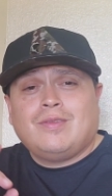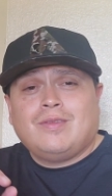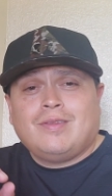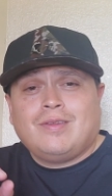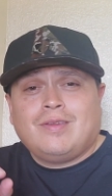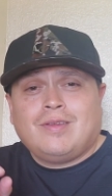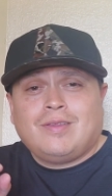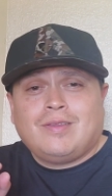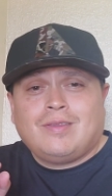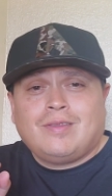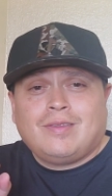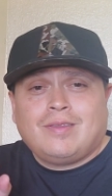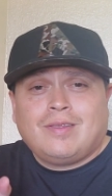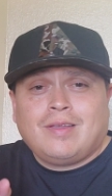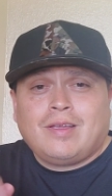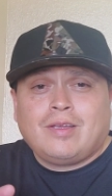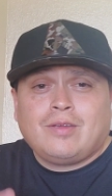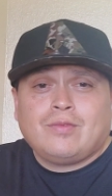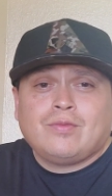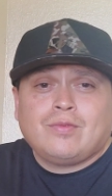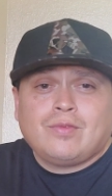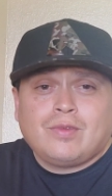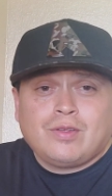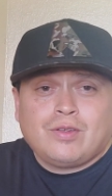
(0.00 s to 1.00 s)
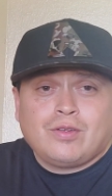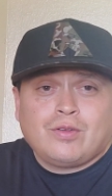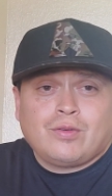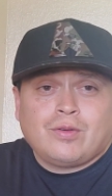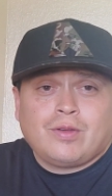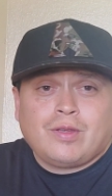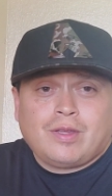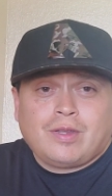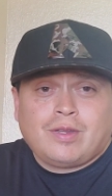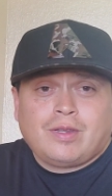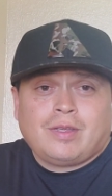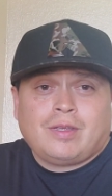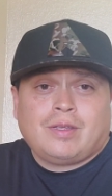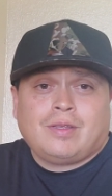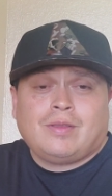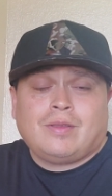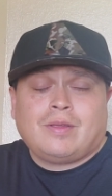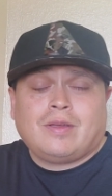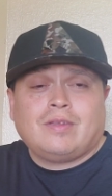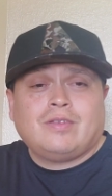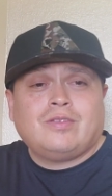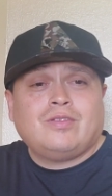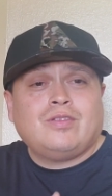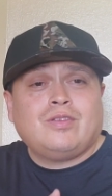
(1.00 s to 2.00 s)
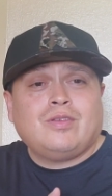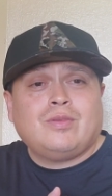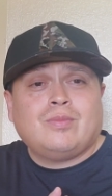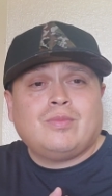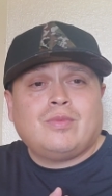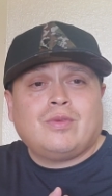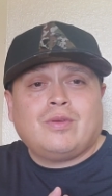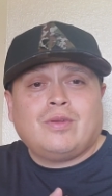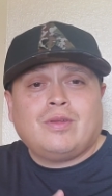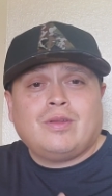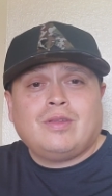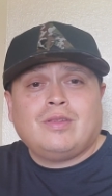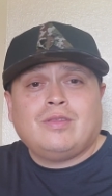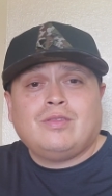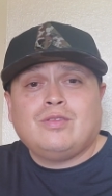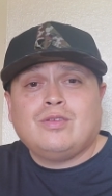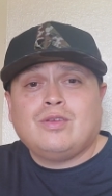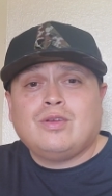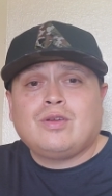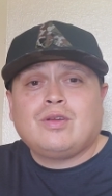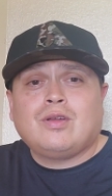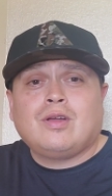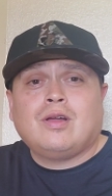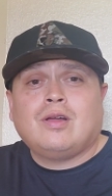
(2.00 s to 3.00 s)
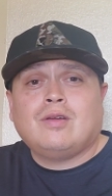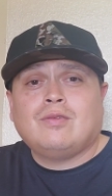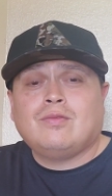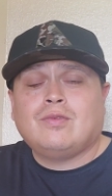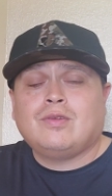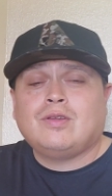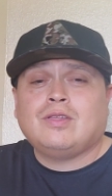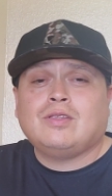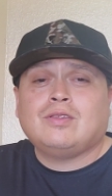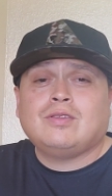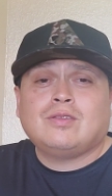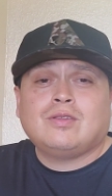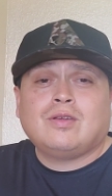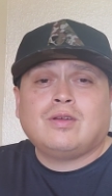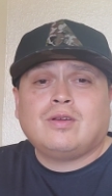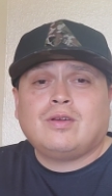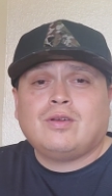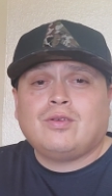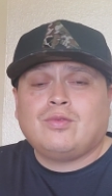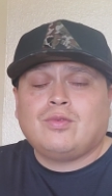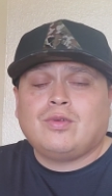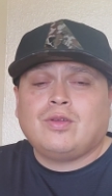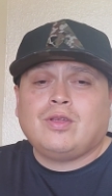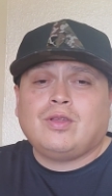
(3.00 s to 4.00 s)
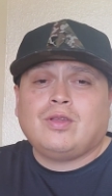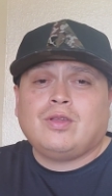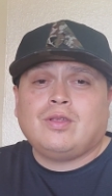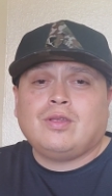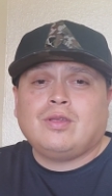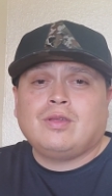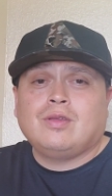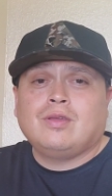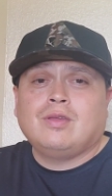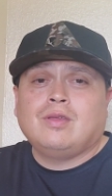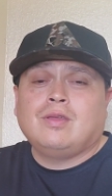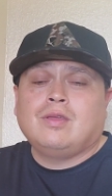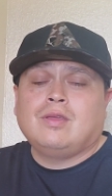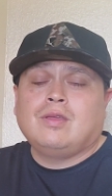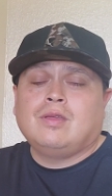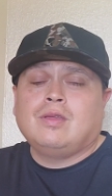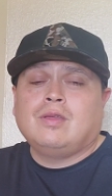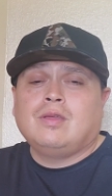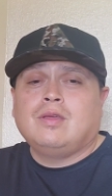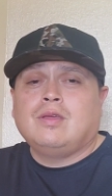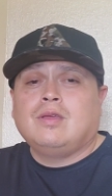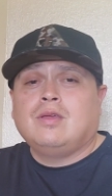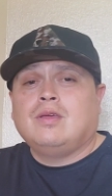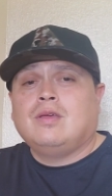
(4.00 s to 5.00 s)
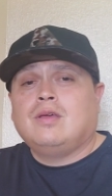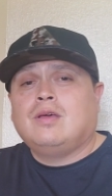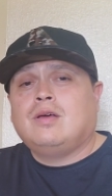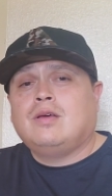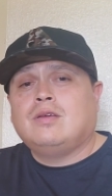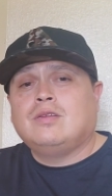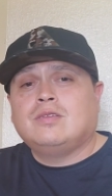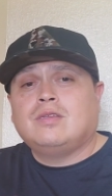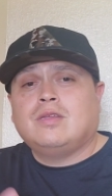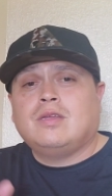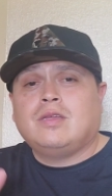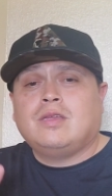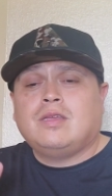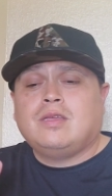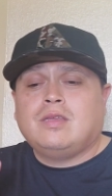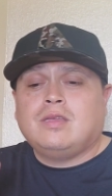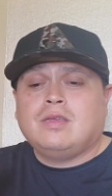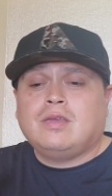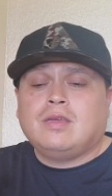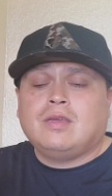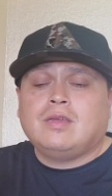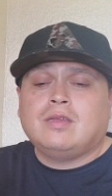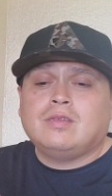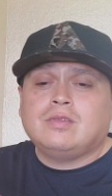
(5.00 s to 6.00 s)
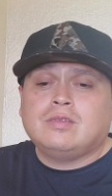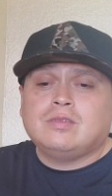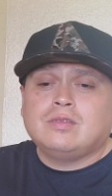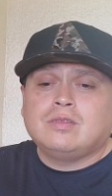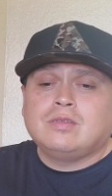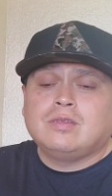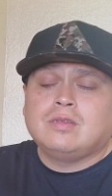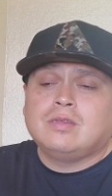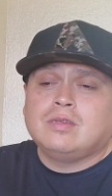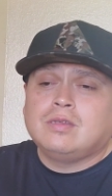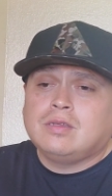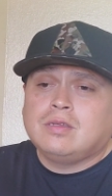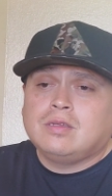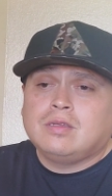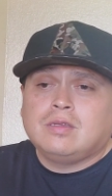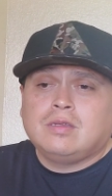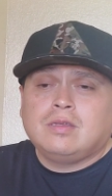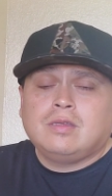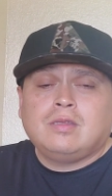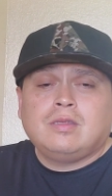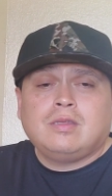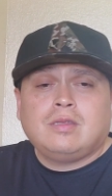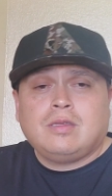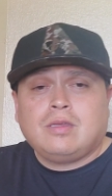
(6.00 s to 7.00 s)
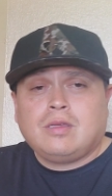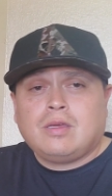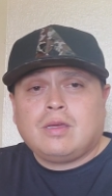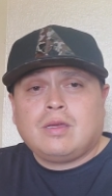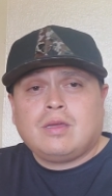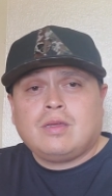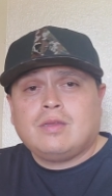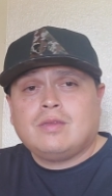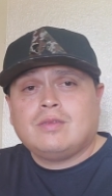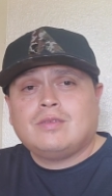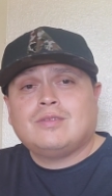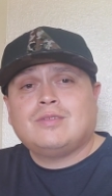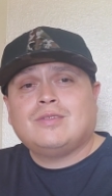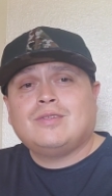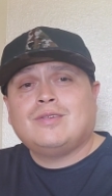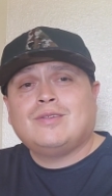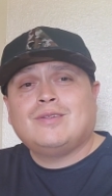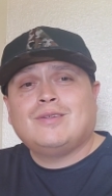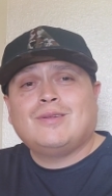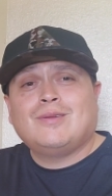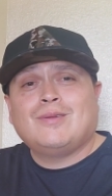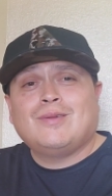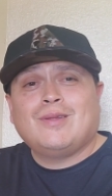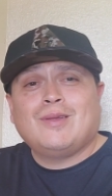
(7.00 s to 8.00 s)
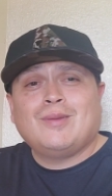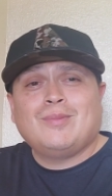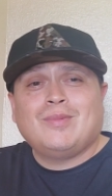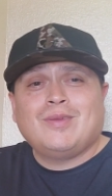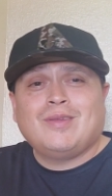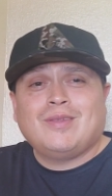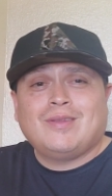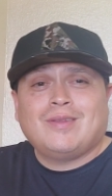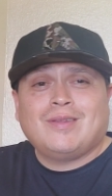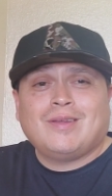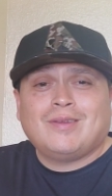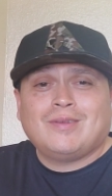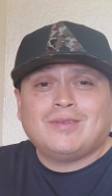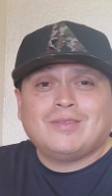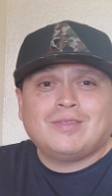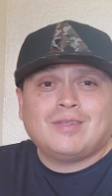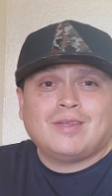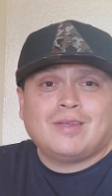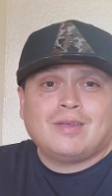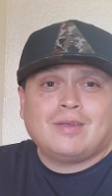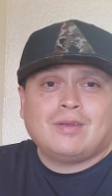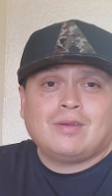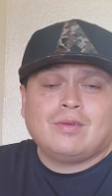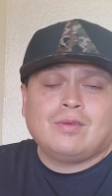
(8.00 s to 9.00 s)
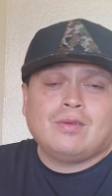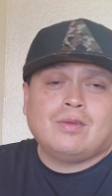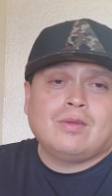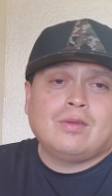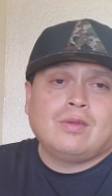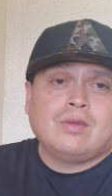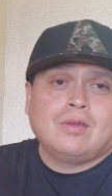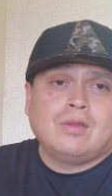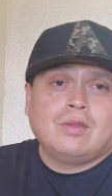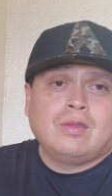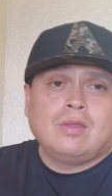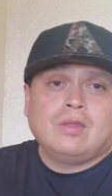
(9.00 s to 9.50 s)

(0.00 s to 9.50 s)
And thankfully already, that Jeep already took off when it started raining. I was like, yes, you know what I mean? I was like, oh.